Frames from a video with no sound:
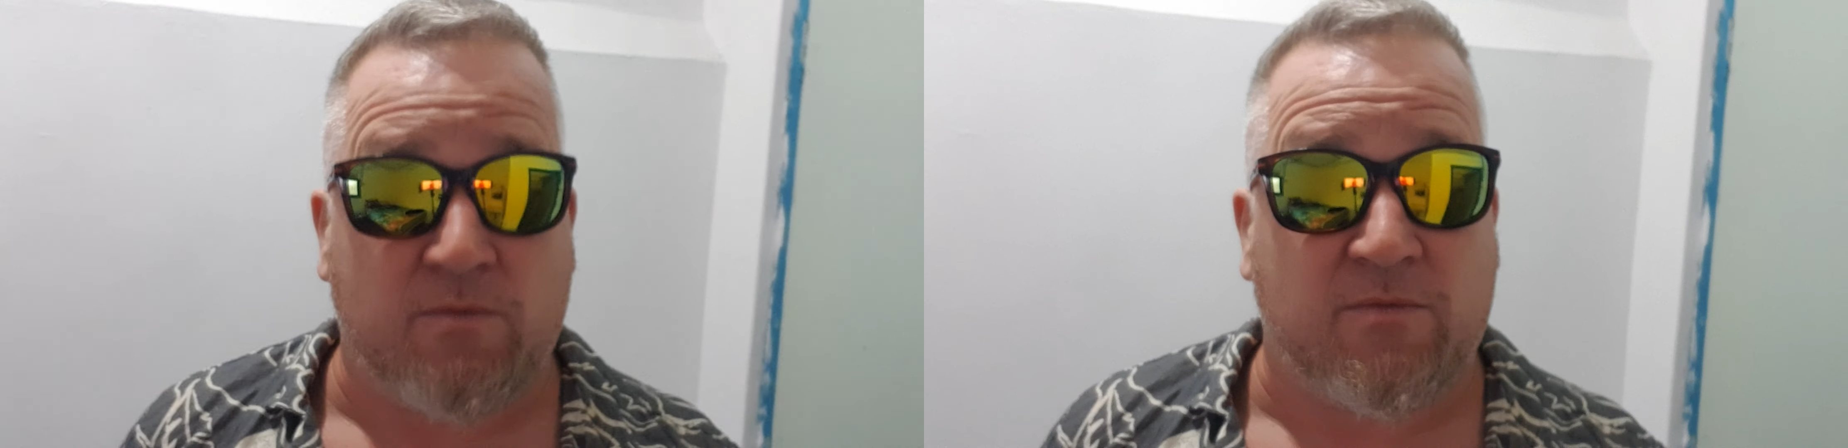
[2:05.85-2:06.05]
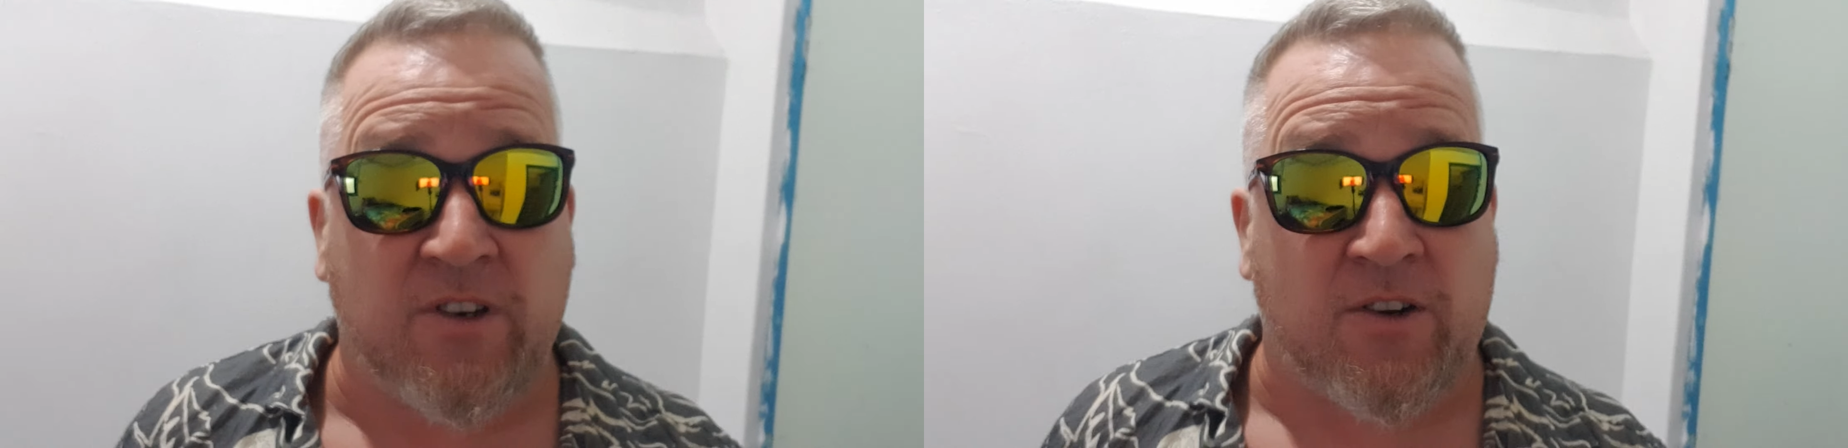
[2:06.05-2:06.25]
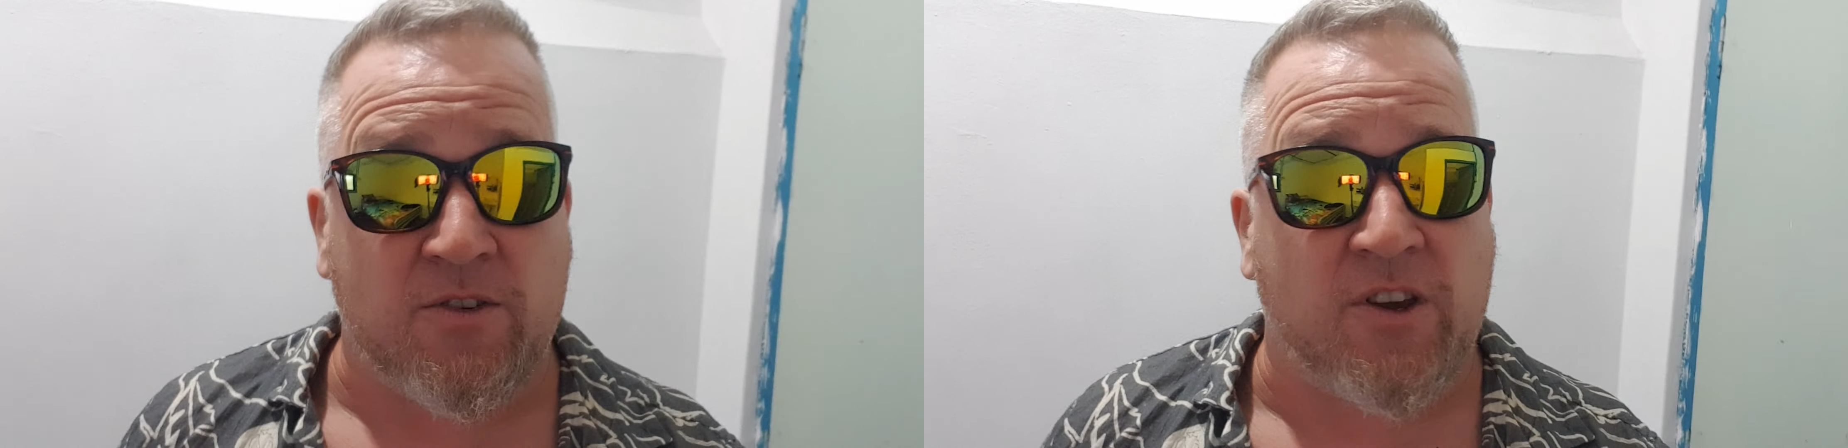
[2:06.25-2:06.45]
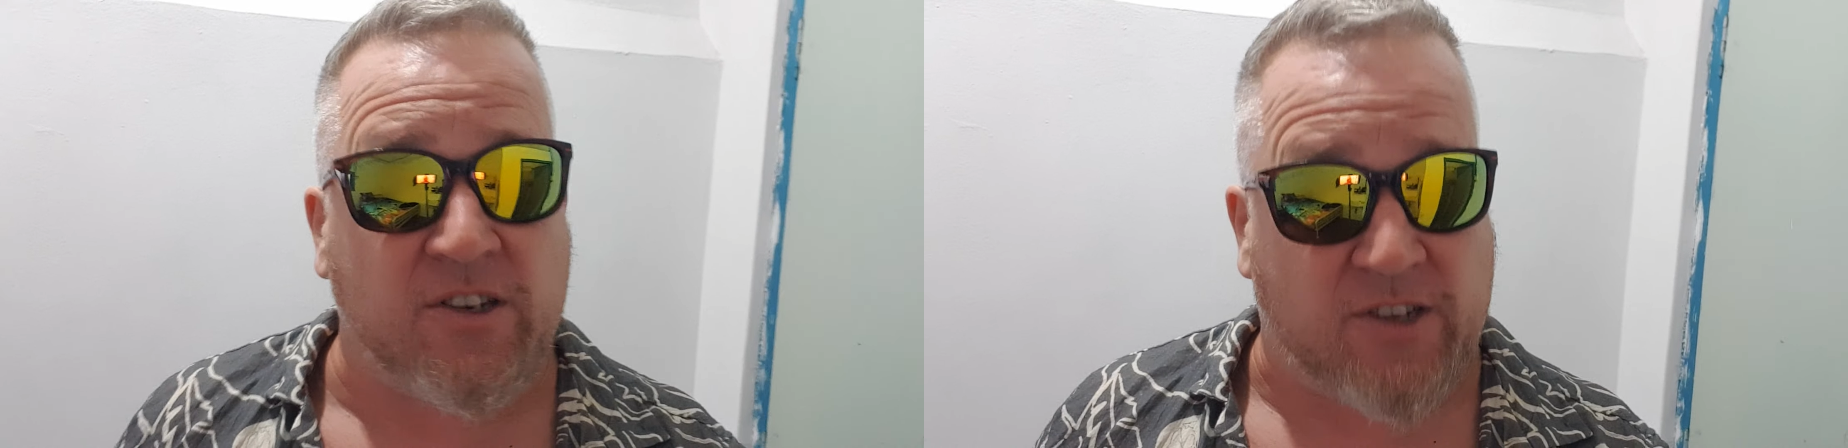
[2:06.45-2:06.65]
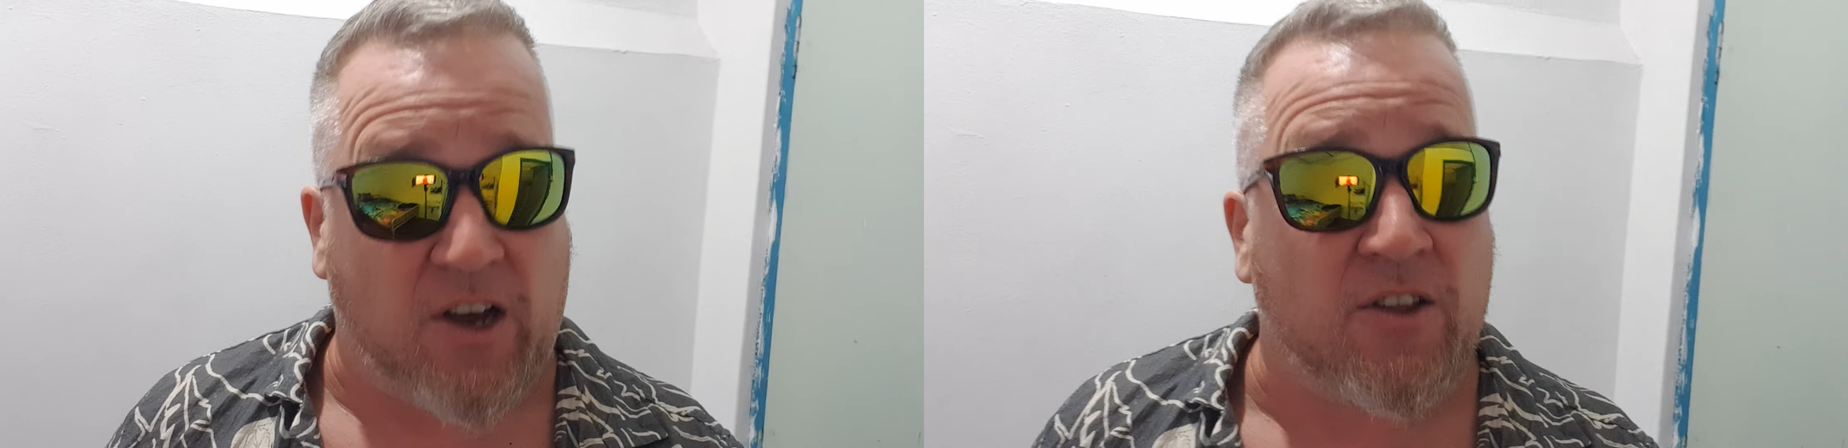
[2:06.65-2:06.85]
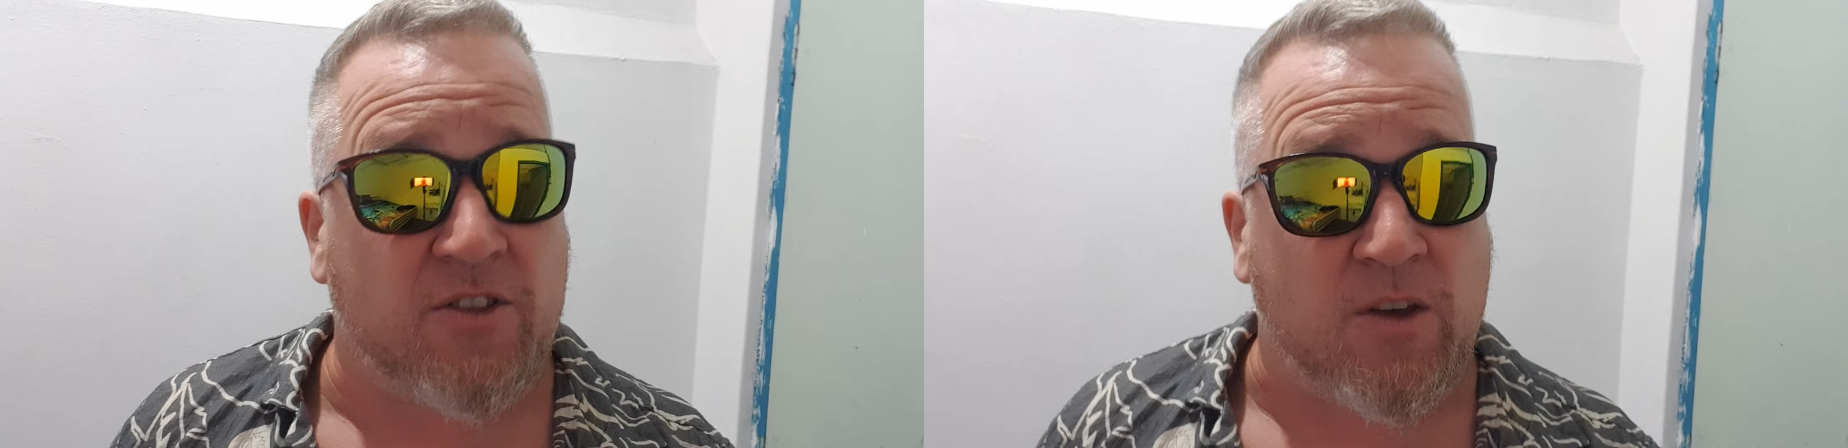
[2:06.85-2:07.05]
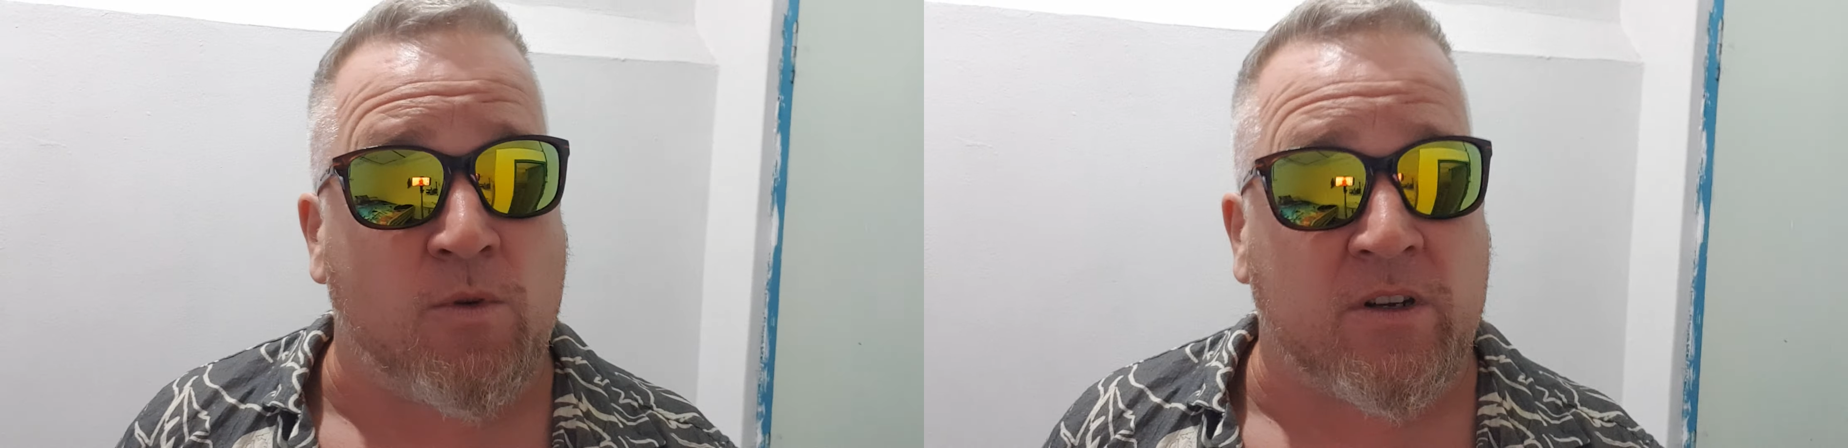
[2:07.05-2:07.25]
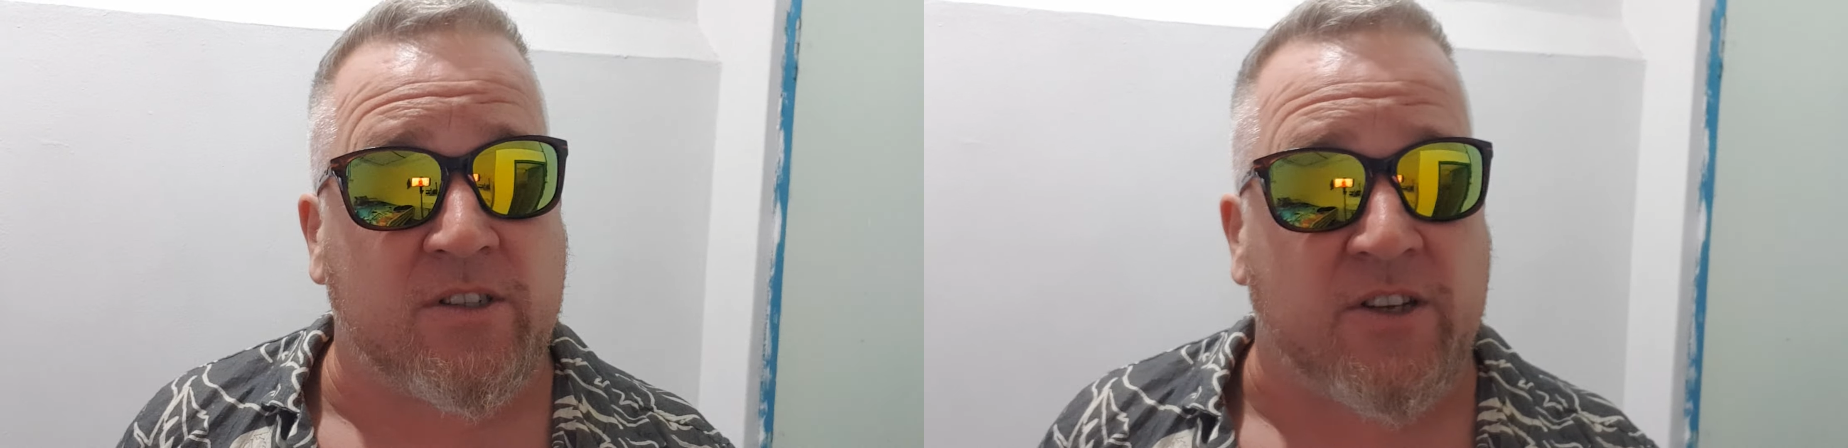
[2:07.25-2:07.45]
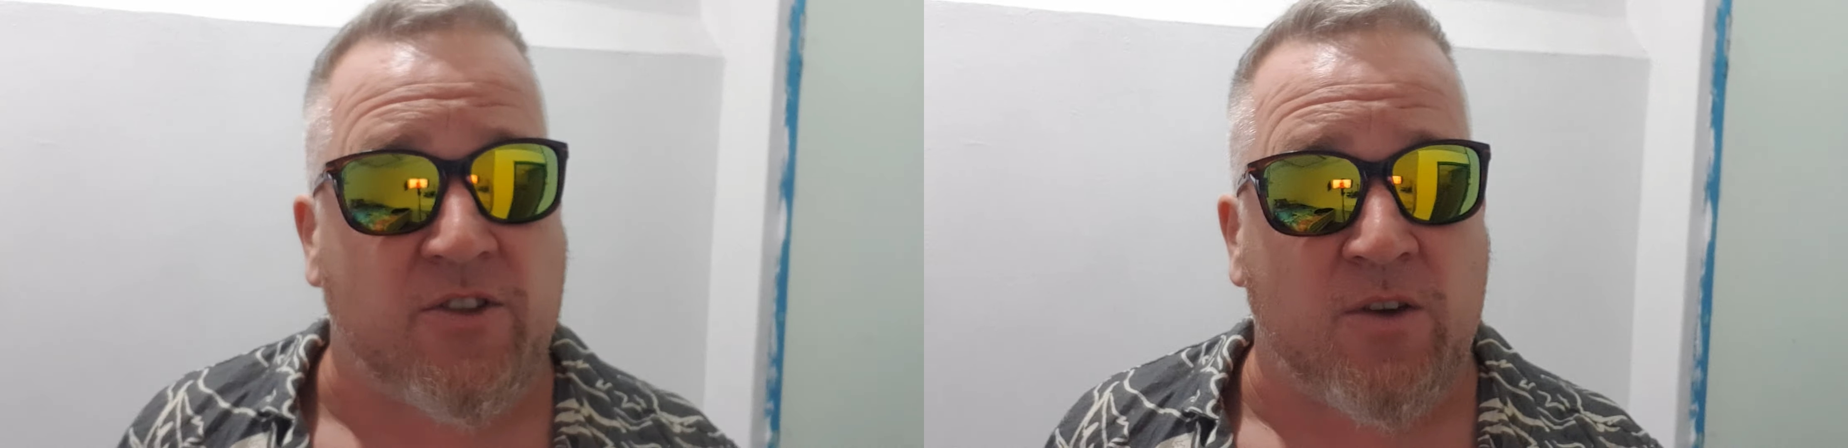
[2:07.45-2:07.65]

you know, you can tell she wants it.